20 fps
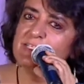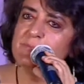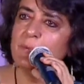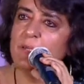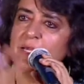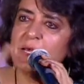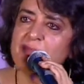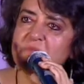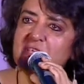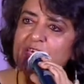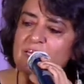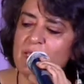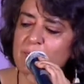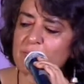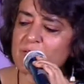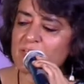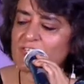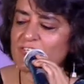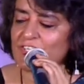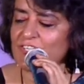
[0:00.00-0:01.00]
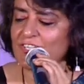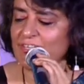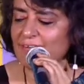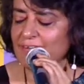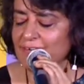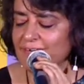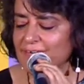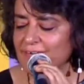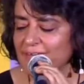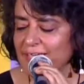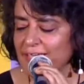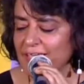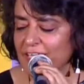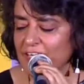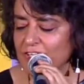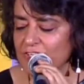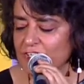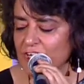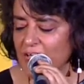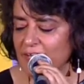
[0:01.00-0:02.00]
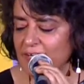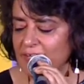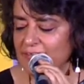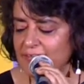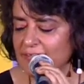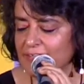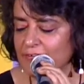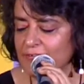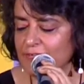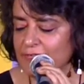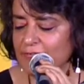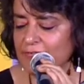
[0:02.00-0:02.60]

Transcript: becomes an image in Shah Latif